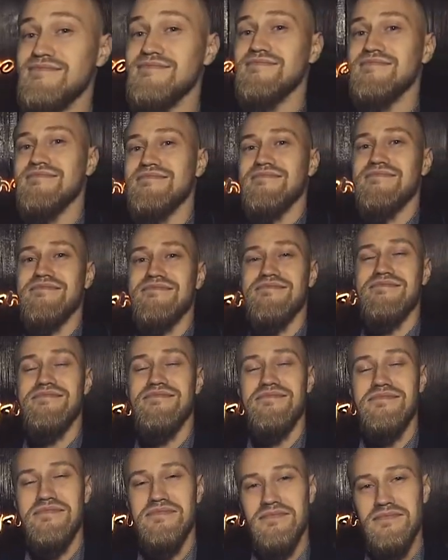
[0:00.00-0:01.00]

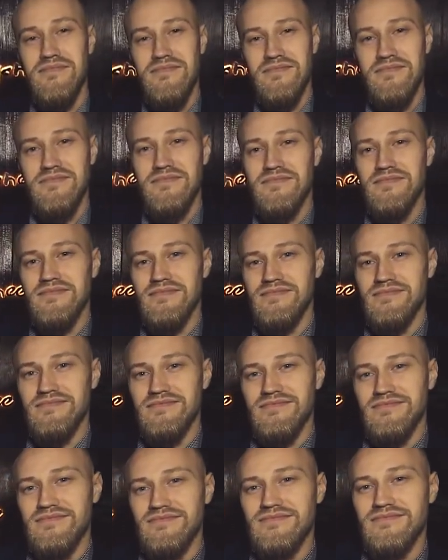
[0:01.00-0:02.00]

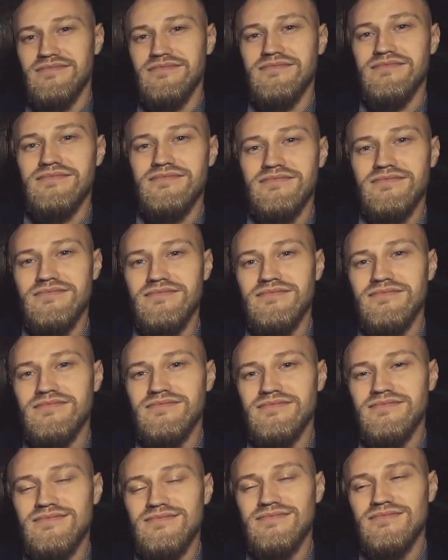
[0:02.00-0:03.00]

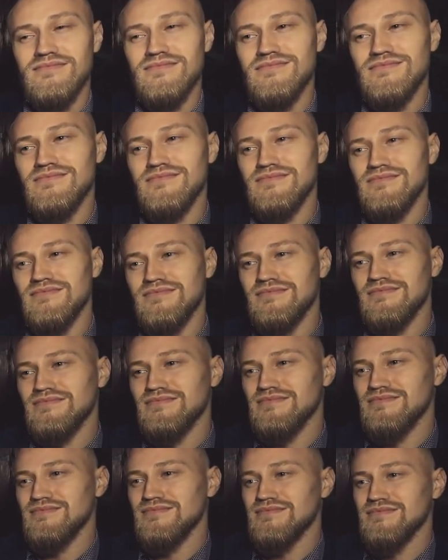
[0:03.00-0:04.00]

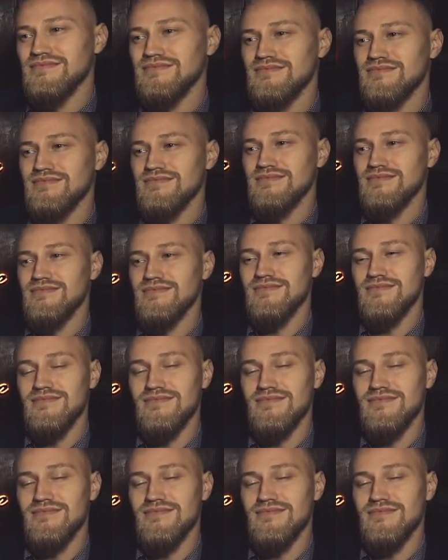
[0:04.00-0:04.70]
(silent)